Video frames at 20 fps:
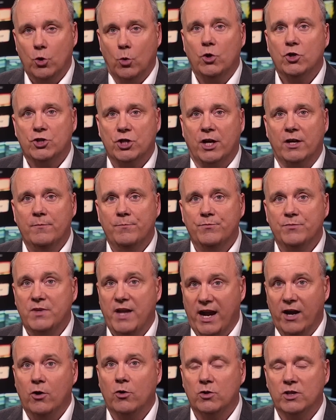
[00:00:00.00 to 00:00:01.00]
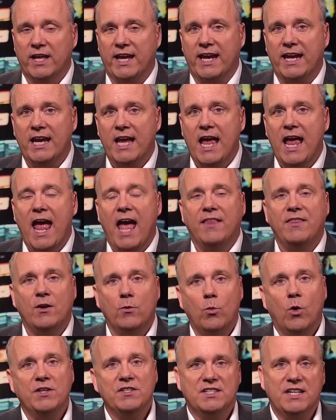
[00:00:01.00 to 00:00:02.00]
Georgia narrowly,
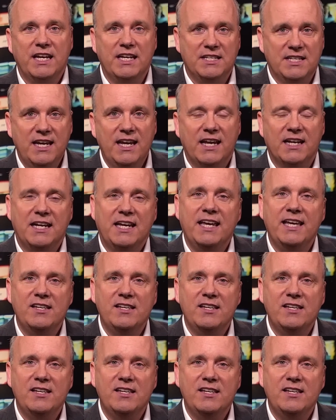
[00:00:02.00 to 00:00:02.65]
and then once he did,